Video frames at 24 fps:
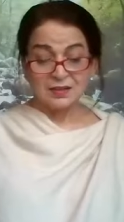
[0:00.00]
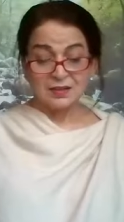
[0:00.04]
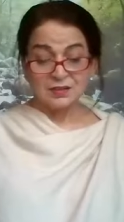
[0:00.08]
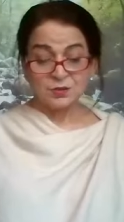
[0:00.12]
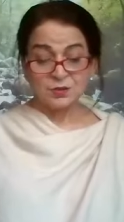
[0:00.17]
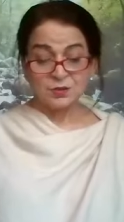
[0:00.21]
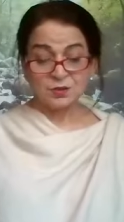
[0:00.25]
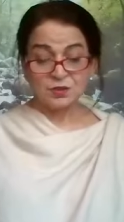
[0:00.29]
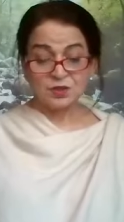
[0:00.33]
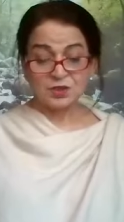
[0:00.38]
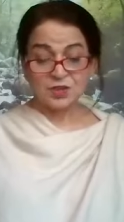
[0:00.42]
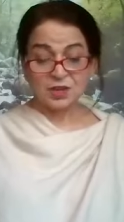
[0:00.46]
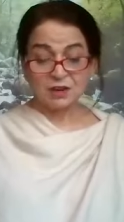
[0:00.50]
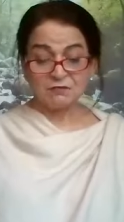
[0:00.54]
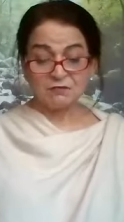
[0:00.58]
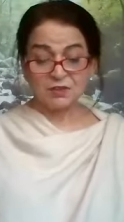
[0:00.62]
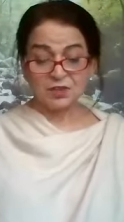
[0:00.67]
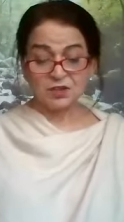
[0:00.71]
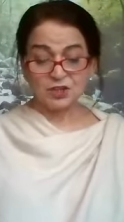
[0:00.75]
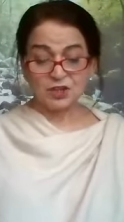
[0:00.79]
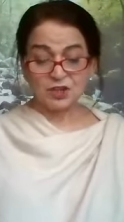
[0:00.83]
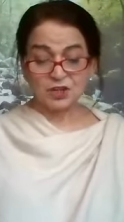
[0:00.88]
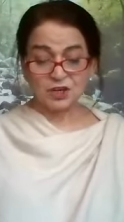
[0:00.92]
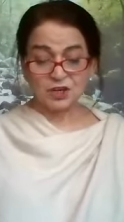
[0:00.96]
So
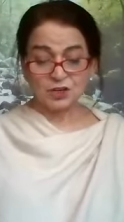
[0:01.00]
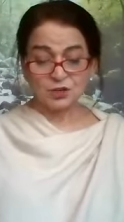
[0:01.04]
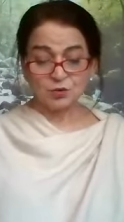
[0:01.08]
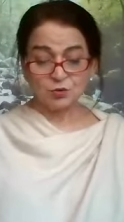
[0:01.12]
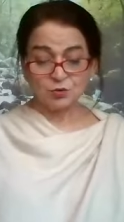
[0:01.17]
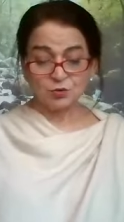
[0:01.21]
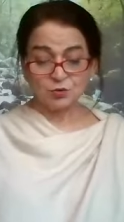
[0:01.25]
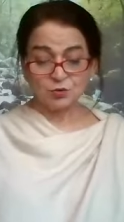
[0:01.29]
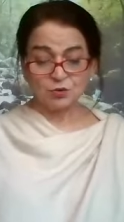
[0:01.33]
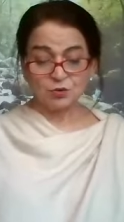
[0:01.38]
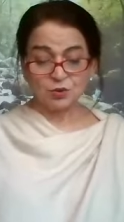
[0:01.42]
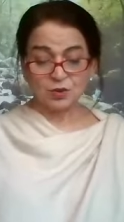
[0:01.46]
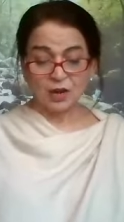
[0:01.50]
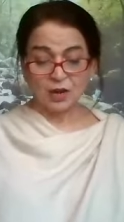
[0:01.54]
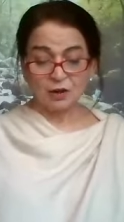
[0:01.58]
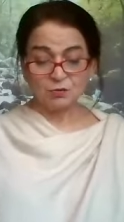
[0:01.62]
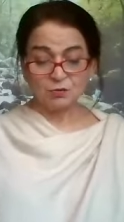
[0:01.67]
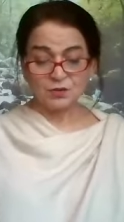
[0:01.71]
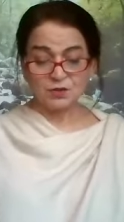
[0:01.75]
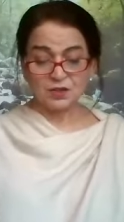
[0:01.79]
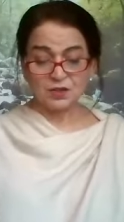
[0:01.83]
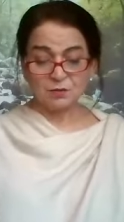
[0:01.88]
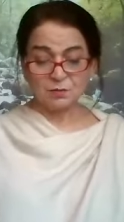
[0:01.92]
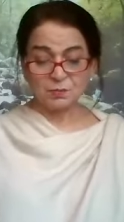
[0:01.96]

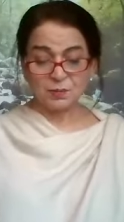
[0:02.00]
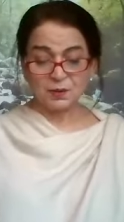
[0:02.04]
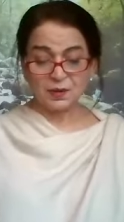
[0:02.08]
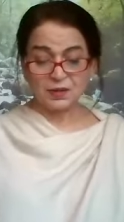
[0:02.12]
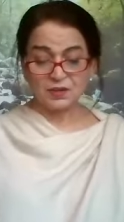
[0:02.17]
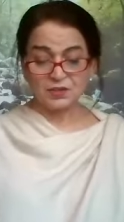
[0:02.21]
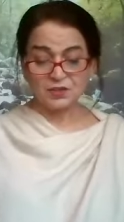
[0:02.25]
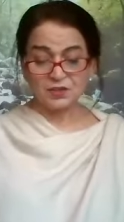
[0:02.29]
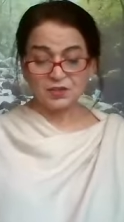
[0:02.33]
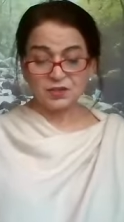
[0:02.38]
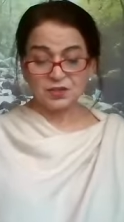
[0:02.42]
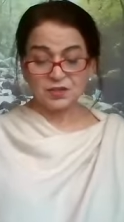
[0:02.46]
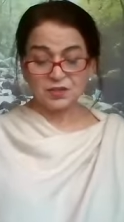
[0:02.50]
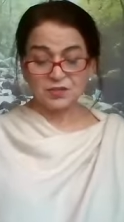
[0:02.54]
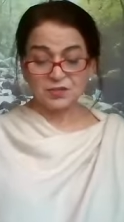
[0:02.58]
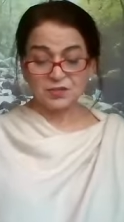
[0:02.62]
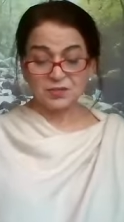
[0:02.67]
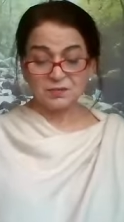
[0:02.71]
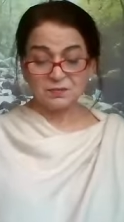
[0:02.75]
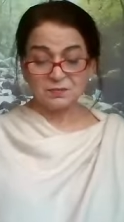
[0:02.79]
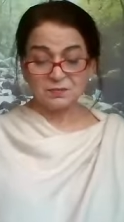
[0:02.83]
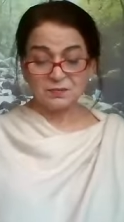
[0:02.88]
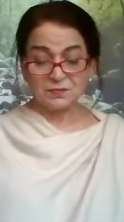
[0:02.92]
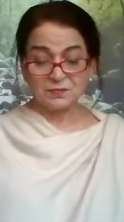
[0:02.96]
72,000 branches
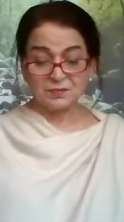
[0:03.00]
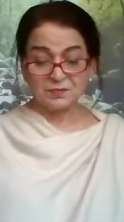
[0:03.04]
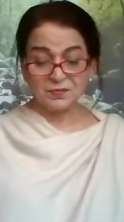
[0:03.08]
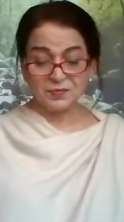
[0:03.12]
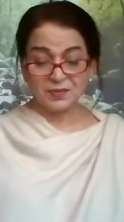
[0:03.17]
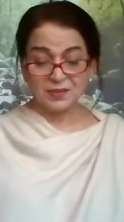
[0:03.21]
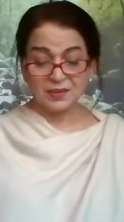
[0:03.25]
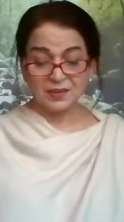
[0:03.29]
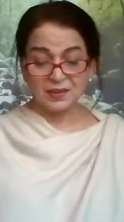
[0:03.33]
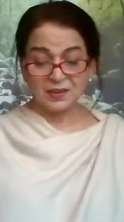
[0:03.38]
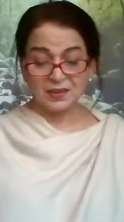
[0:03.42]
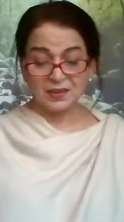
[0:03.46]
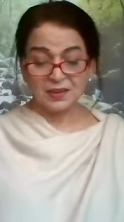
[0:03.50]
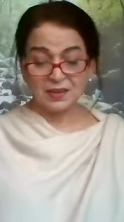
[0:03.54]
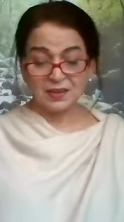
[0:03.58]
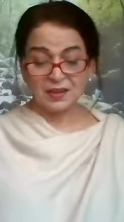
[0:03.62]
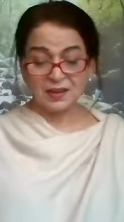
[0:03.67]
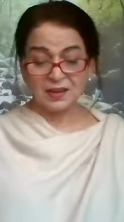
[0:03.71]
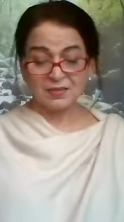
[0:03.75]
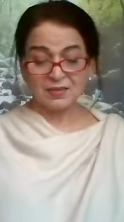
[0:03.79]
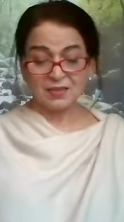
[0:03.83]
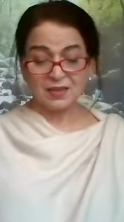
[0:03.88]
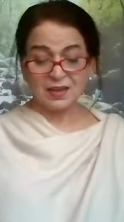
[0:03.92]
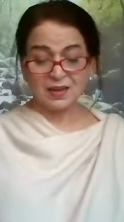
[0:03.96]

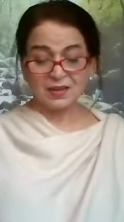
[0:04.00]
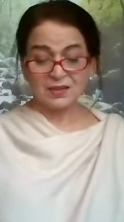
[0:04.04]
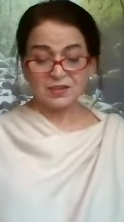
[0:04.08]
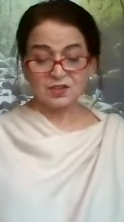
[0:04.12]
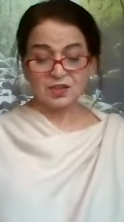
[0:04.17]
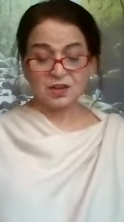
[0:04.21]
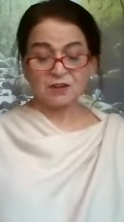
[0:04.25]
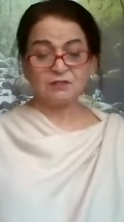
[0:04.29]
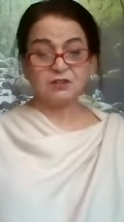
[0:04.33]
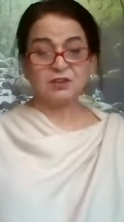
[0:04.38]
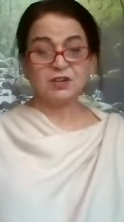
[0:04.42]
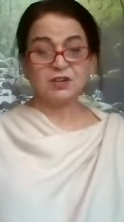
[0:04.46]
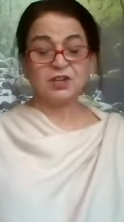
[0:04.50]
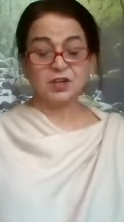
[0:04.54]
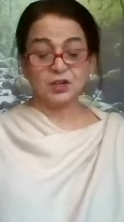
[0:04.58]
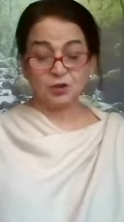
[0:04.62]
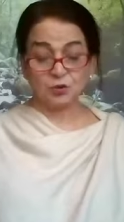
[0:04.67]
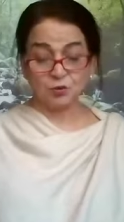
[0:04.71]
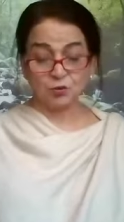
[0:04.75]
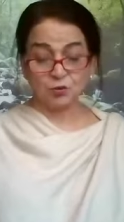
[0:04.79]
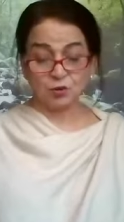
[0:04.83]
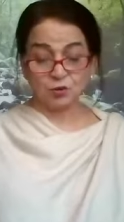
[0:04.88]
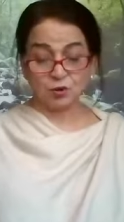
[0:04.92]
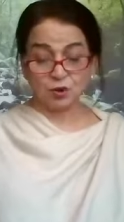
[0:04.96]
and then
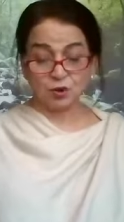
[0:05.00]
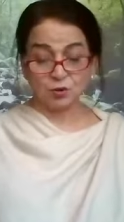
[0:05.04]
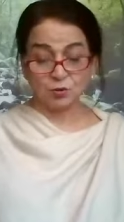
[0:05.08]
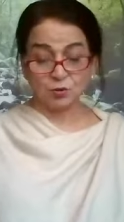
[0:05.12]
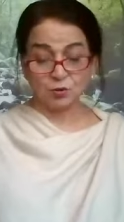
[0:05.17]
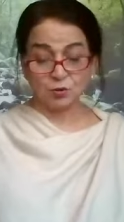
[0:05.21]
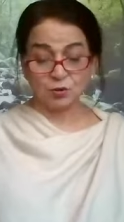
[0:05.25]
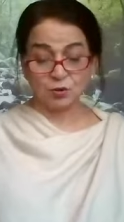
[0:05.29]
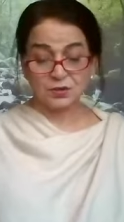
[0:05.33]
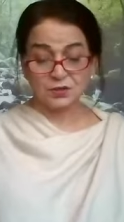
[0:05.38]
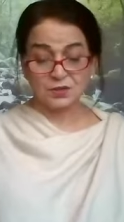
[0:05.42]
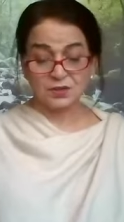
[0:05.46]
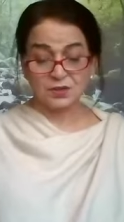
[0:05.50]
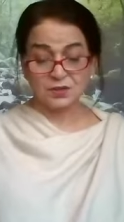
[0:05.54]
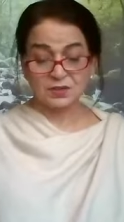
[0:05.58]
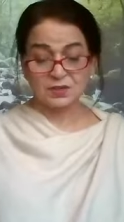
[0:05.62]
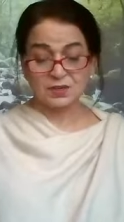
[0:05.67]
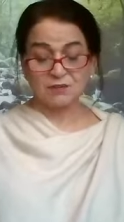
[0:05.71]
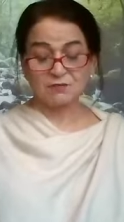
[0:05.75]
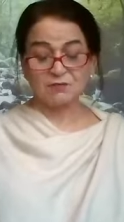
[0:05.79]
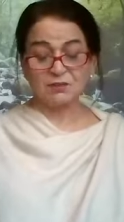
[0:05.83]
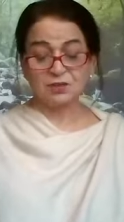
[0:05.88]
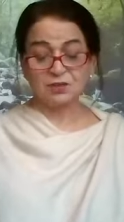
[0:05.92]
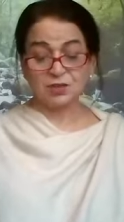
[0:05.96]
72 crores,
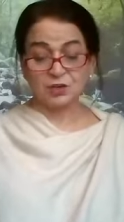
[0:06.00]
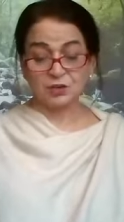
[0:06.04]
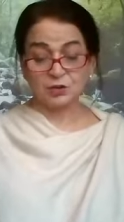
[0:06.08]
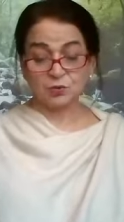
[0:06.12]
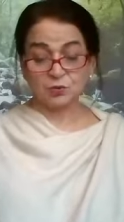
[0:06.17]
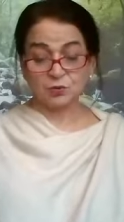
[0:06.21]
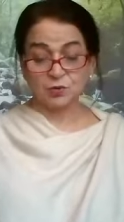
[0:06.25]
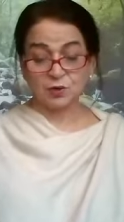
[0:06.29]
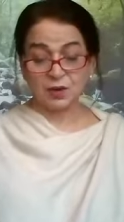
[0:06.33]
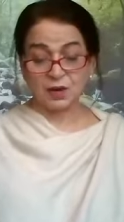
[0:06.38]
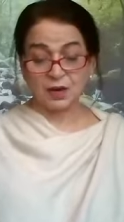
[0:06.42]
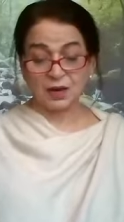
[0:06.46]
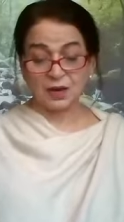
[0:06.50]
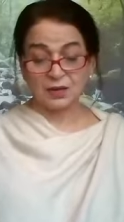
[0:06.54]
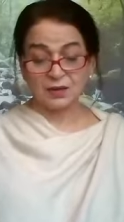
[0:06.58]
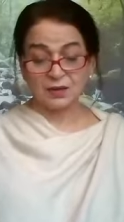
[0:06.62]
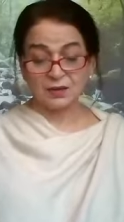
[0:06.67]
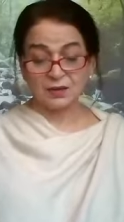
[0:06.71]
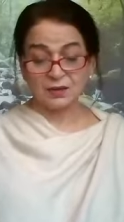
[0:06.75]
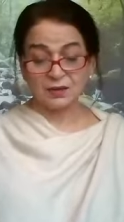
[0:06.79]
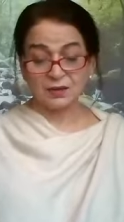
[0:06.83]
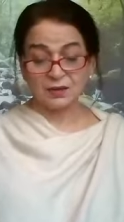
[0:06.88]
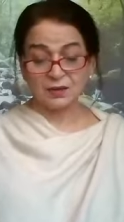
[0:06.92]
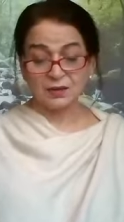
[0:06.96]
72
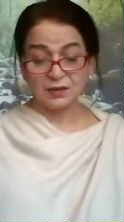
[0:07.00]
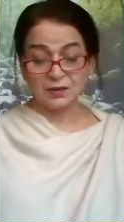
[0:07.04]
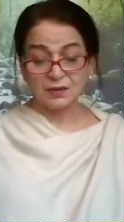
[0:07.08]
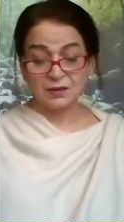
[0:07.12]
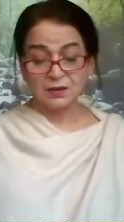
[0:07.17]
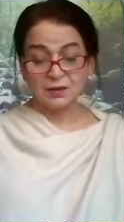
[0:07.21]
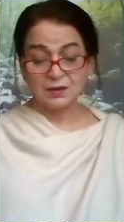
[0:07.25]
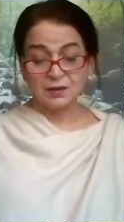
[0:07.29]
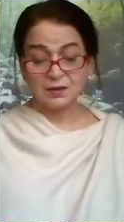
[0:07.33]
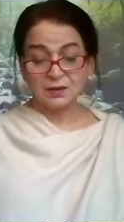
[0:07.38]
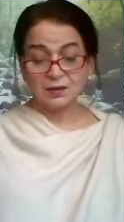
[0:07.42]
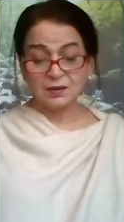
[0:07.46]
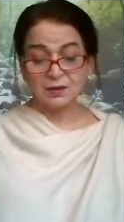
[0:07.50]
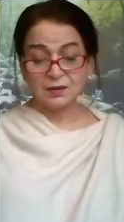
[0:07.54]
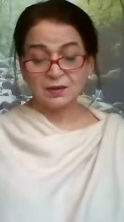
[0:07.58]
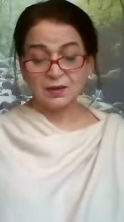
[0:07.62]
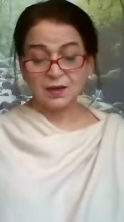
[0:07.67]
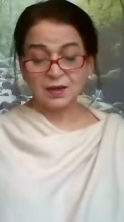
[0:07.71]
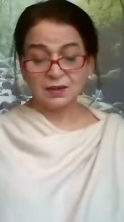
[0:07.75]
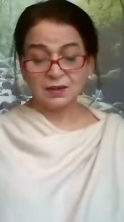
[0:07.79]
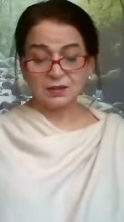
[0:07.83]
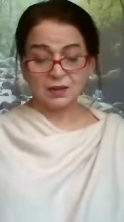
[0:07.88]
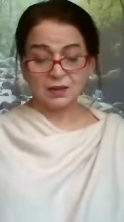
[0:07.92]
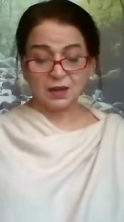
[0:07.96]
lakh,
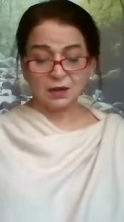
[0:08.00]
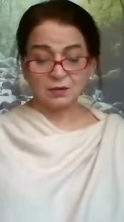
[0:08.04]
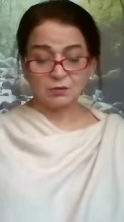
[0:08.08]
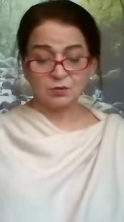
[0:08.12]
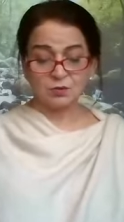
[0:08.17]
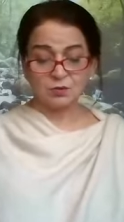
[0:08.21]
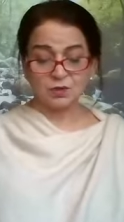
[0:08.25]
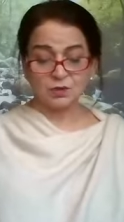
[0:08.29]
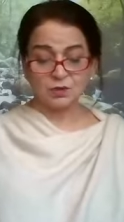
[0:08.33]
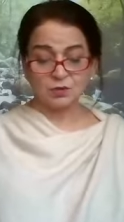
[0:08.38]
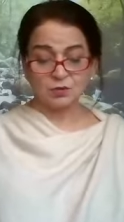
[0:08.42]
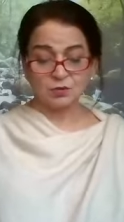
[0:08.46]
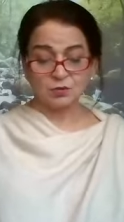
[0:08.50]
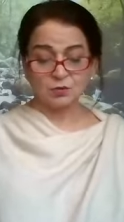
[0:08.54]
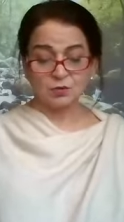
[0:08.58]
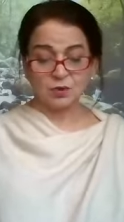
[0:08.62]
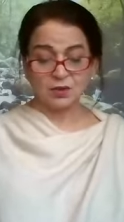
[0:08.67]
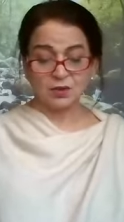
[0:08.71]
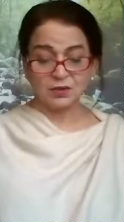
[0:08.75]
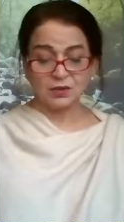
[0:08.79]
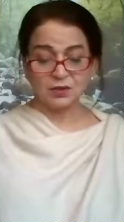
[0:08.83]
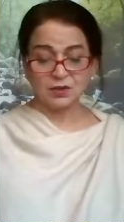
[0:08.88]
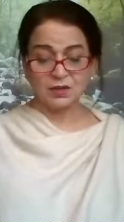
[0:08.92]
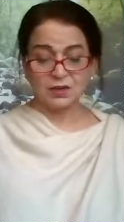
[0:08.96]

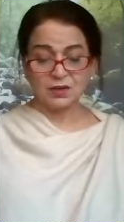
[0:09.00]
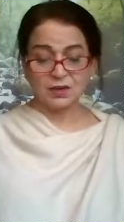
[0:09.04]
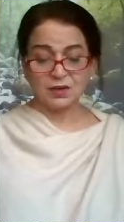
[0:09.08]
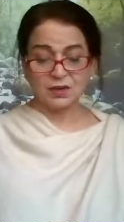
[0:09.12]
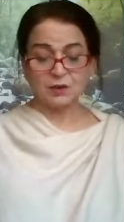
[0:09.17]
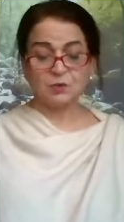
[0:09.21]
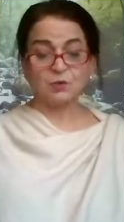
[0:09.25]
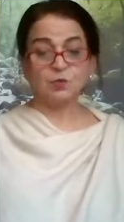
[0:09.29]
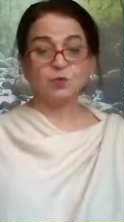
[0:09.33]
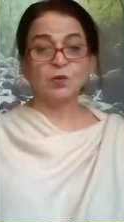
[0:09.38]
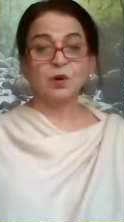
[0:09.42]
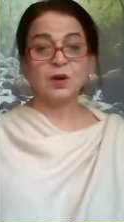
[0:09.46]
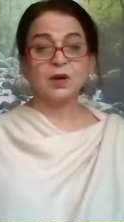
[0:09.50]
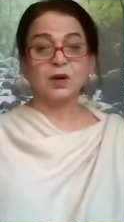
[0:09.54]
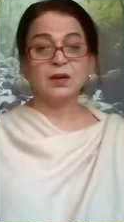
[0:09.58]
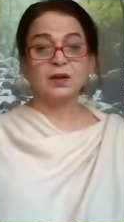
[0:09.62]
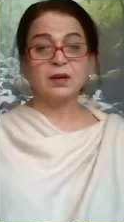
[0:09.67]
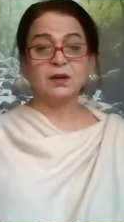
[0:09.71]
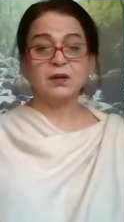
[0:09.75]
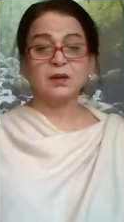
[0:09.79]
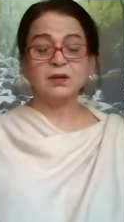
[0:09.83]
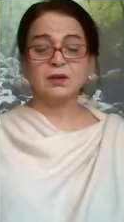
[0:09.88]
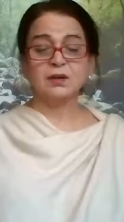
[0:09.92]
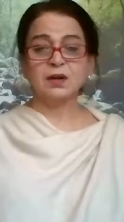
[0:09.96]
10,201.